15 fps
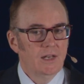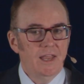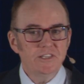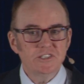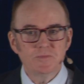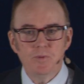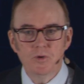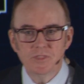
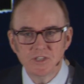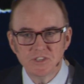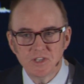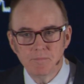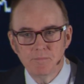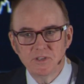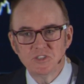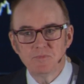Let's put
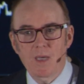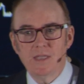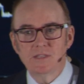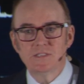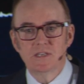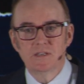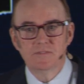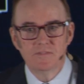this in
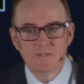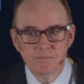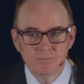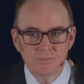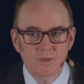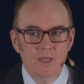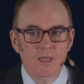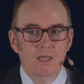perspective.
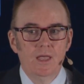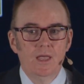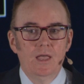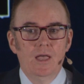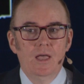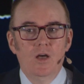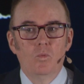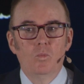
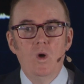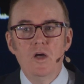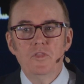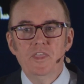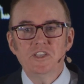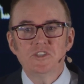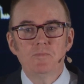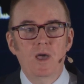
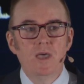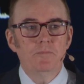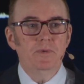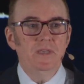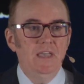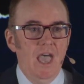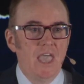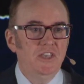While this might
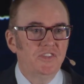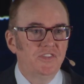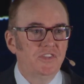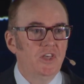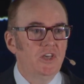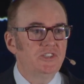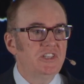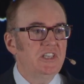be a
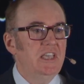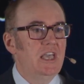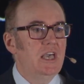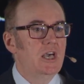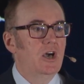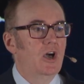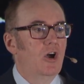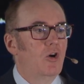
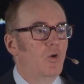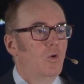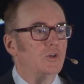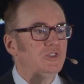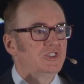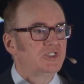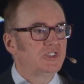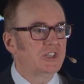30-year
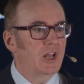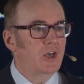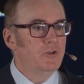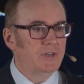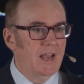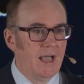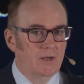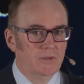
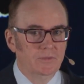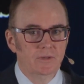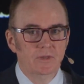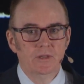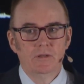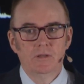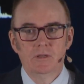slowdown